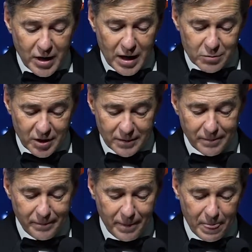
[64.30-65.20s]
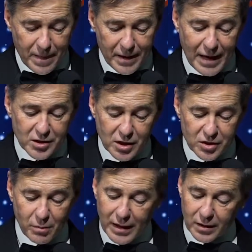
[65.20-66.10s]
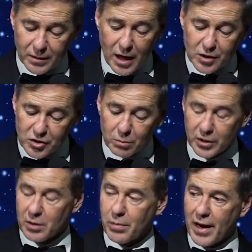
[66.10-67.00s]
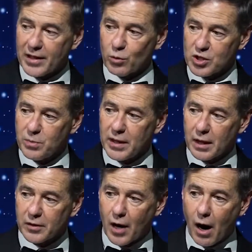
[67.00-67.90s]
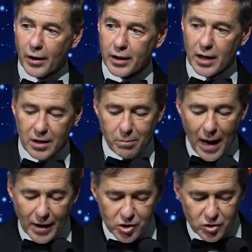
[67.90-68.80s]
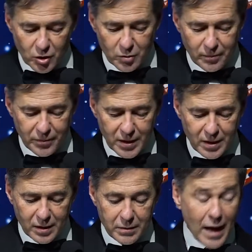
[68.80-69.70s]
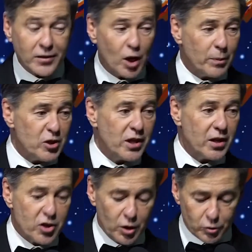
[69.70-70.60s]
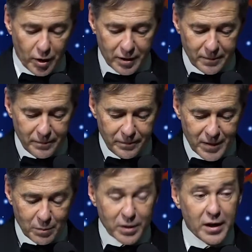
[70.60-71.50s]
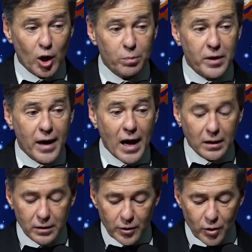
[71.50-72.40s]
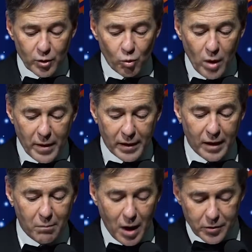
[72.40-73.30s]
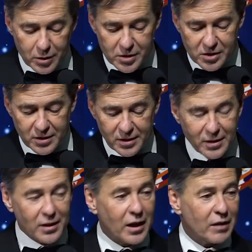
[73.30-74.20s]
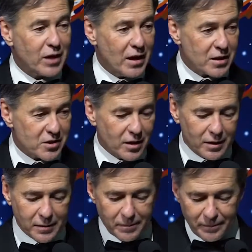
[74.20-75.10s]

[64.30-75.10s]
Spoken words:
Thompson had asked us to make a custom LeapPad that would speak in Dari and Pashto, not to help educate children, but to help non-literate women and mothers in Afghanistan.